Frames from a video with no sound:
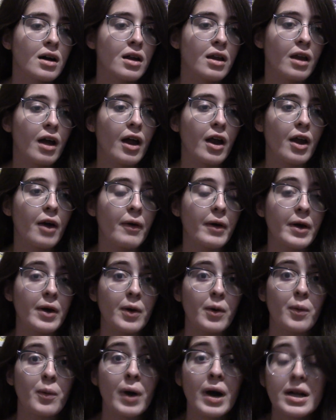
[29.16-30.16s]
not
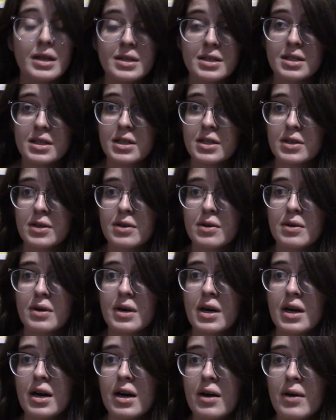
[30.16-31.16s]
knowing what to
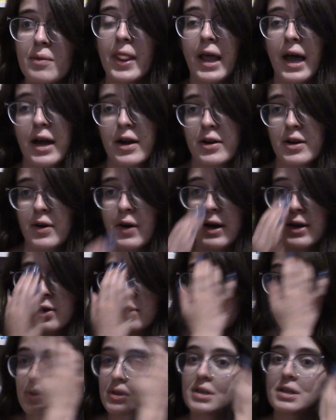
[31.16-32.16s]
do. I don't know. I
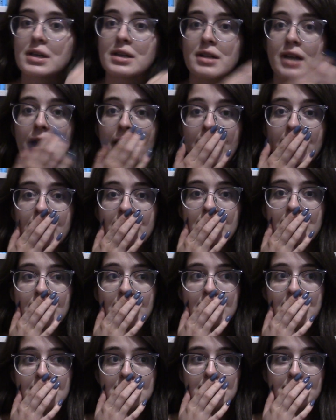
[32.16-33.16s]
don't really like
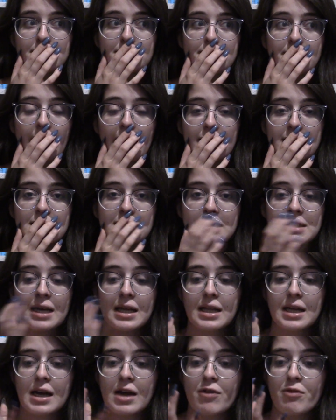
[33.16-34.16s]
this
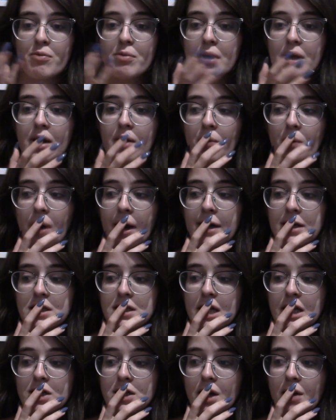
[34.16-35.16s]
mindset that I've been in where I
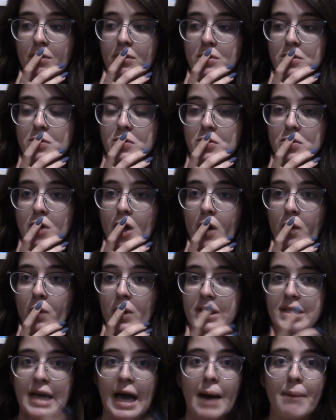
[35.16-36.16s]
don't know
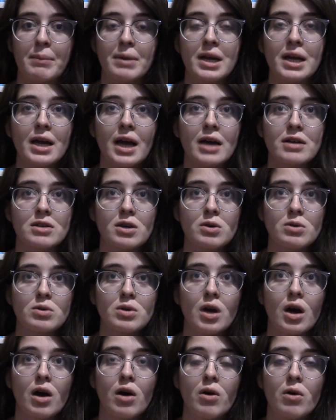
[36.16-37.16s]
what's happening. I don't
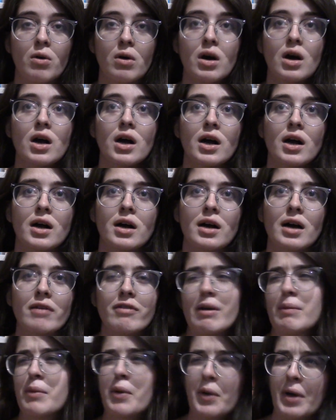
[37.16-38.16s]
know if
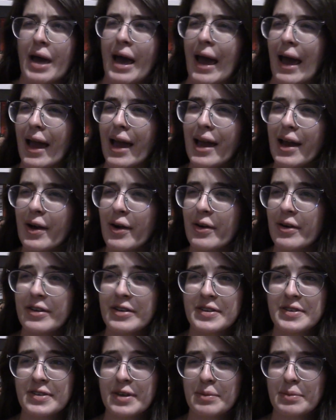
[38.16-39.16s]
I'm okay or
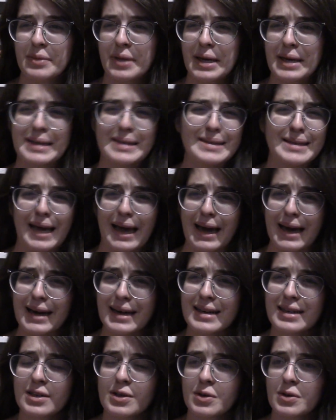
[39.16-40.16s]
if I'm like
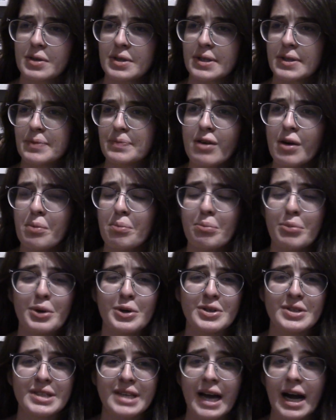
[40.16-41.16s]
sad or I'm
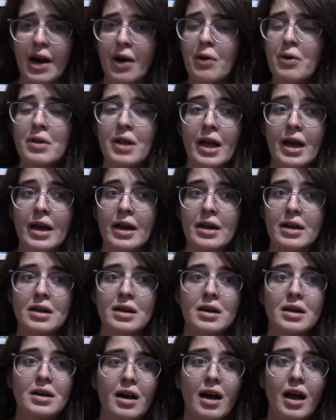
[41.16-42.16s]
burnt out. Like,
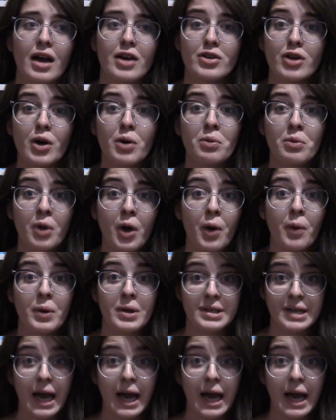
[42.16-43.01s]
I don't know what's